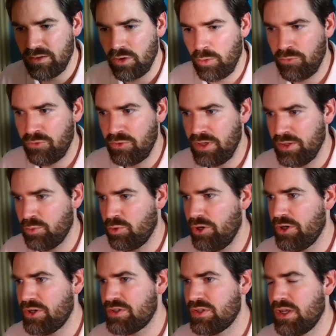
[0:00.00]
hopefully it
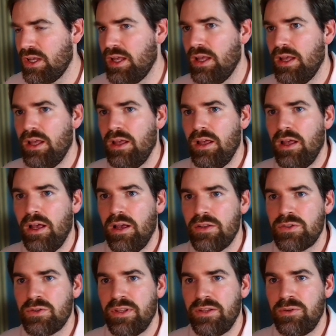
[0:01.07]
works,
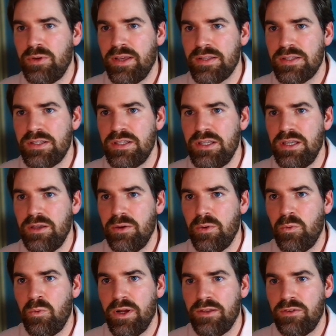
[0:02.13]
so that you can see
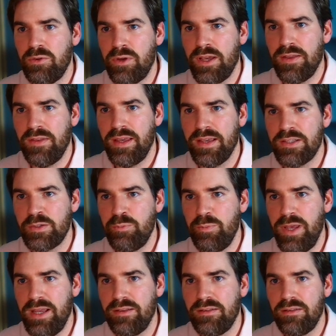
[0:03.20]
what you can
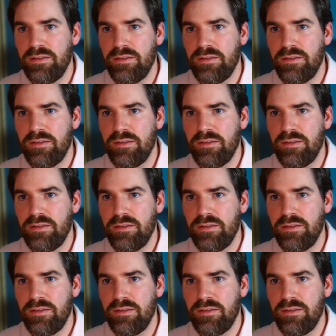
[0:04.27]
expect